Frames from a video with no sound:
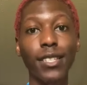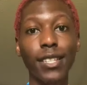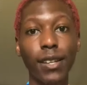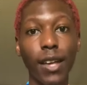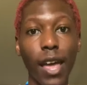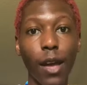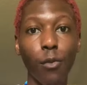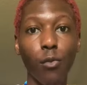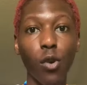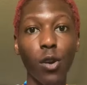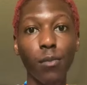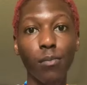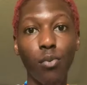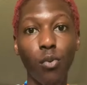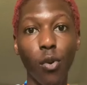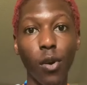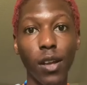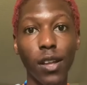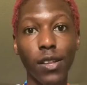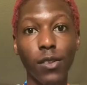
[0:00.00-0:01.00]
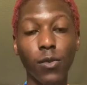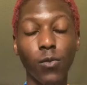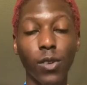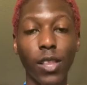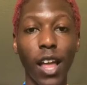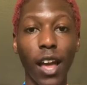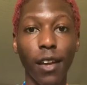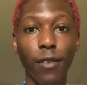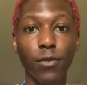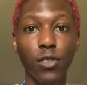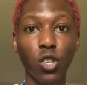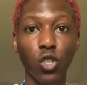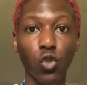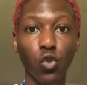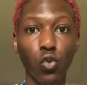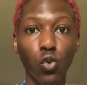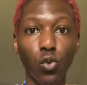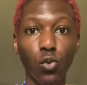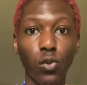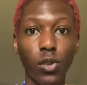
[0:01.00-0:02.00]
at one point in life, the
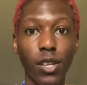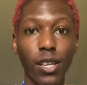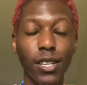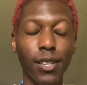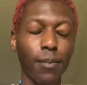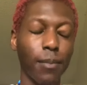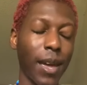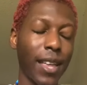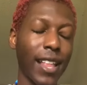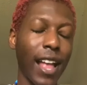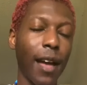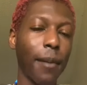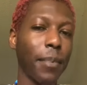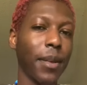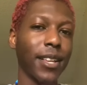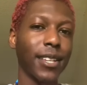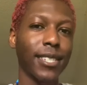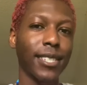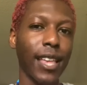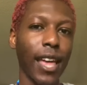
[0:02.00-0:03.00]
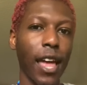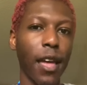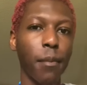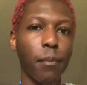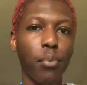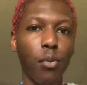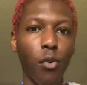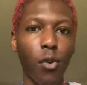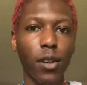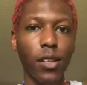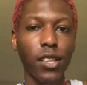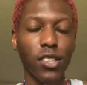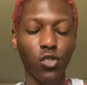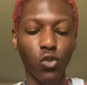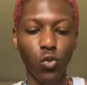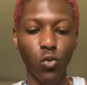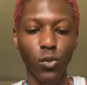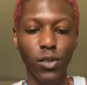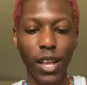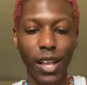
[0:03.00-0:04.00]
truth may not be the same point of
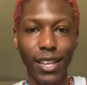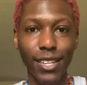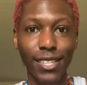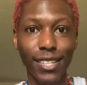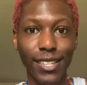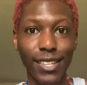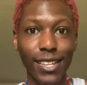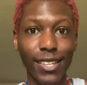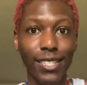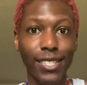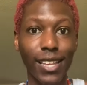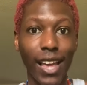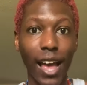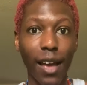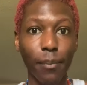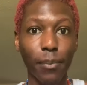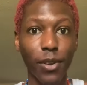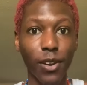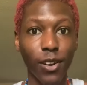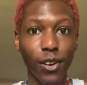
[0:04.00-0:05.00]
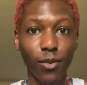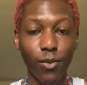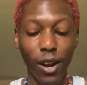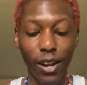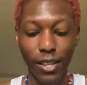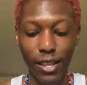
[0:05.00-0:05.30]
truth that is in this time period right